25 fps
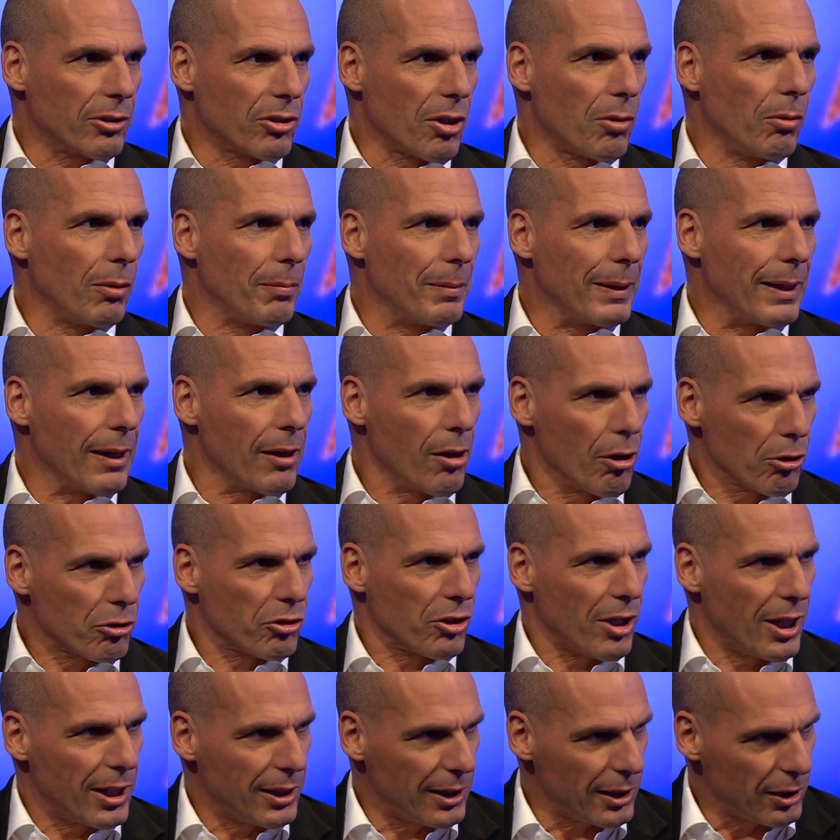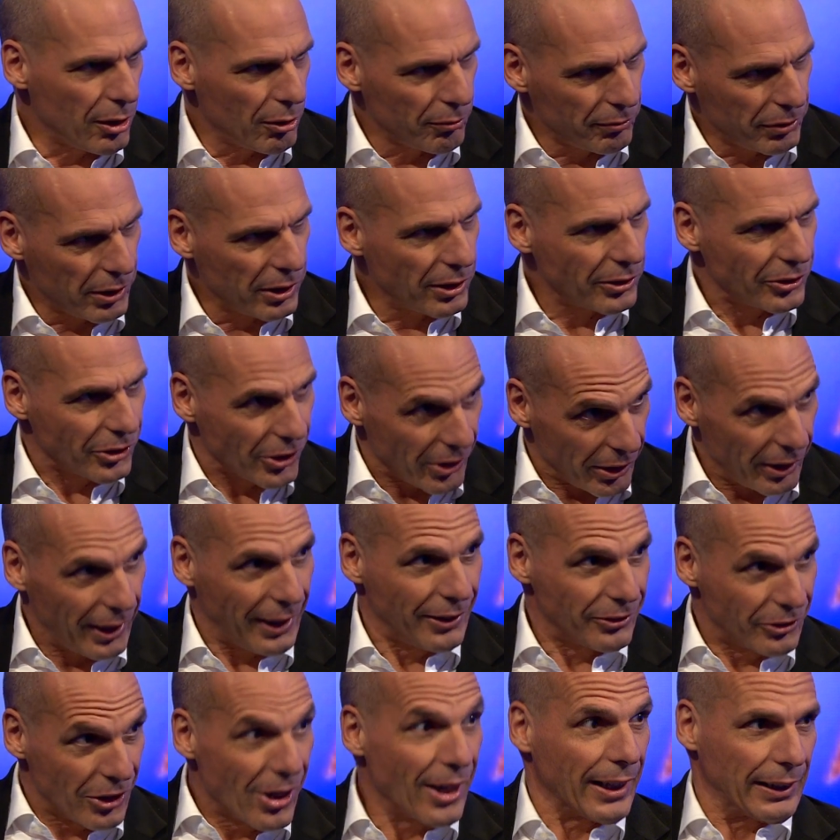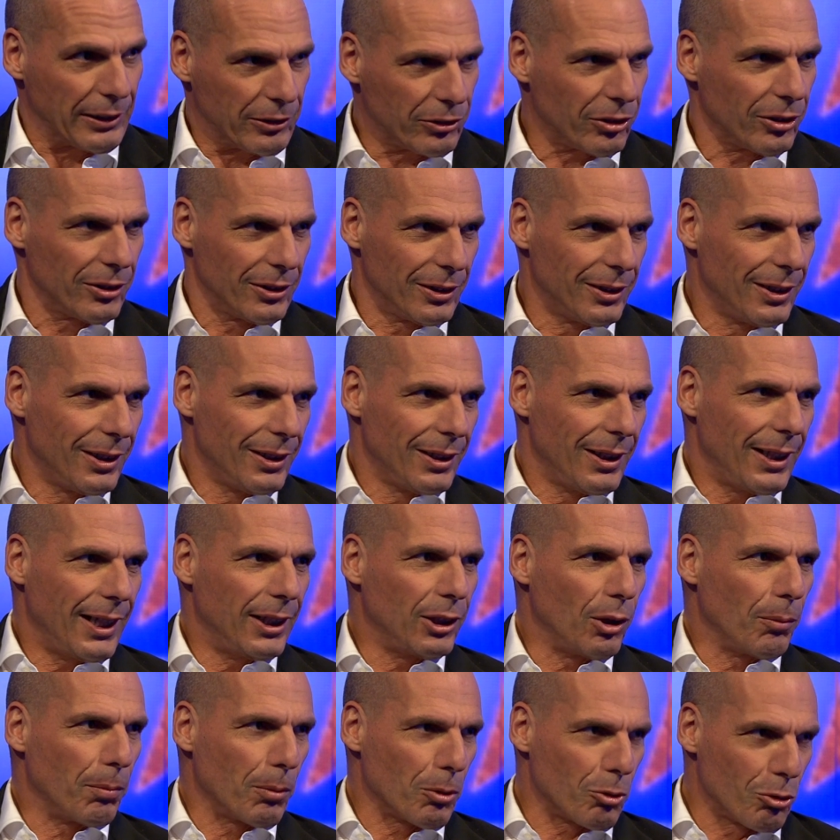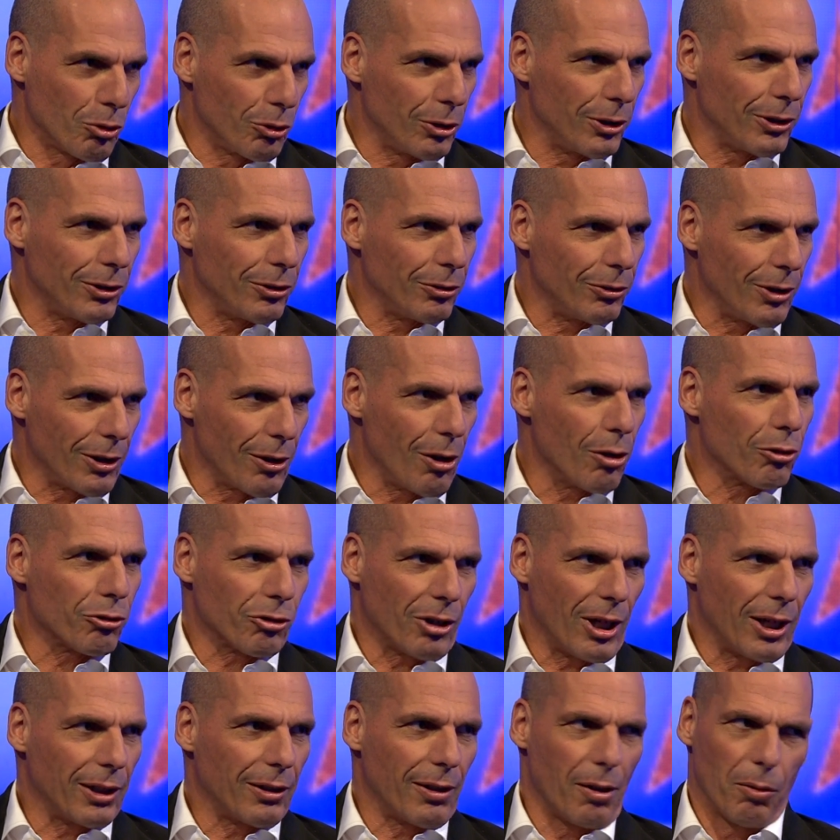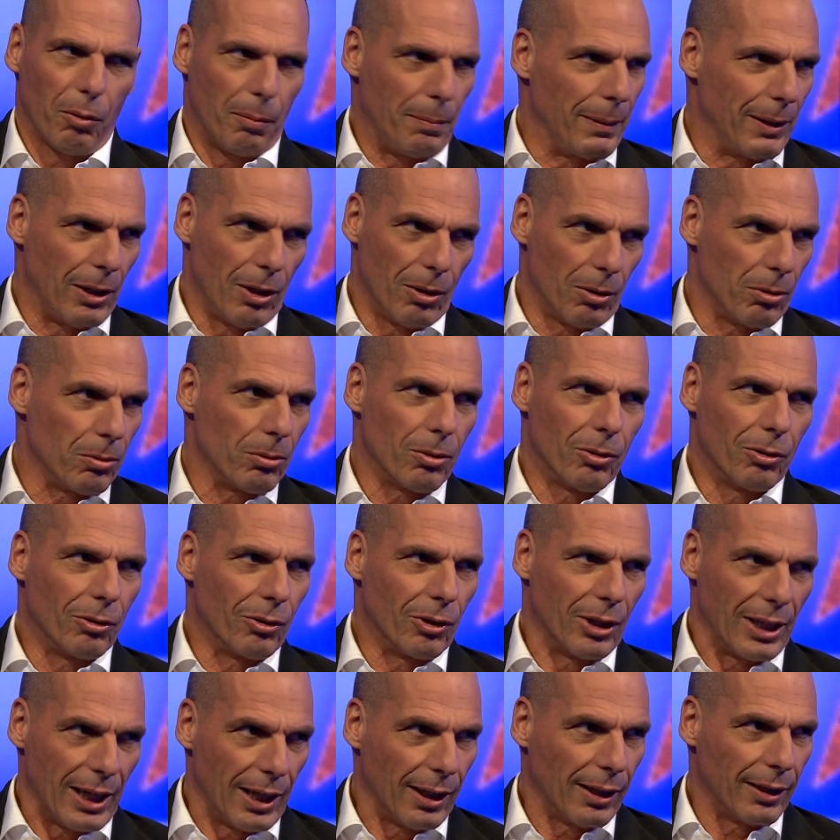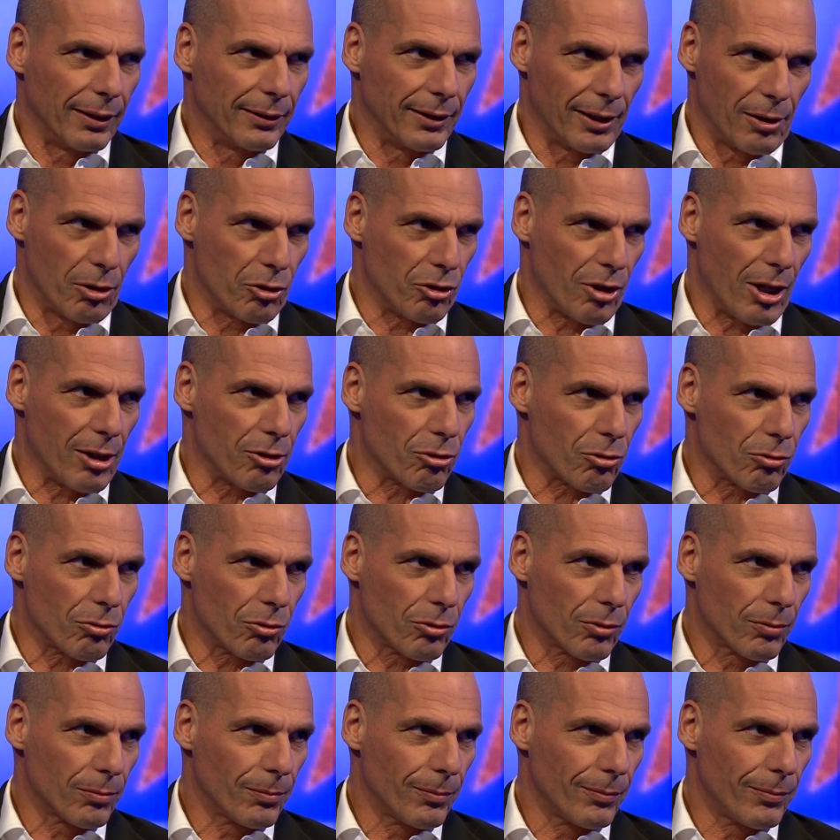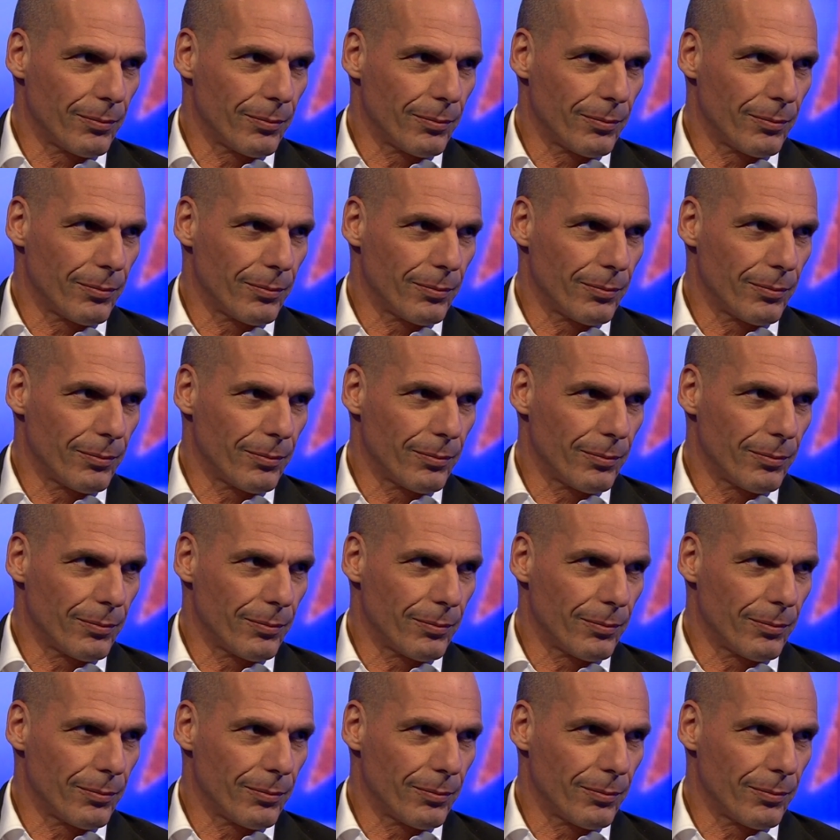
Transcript: She will be negotiating over her right and opportunity to negotiate. There will be no real negotiations.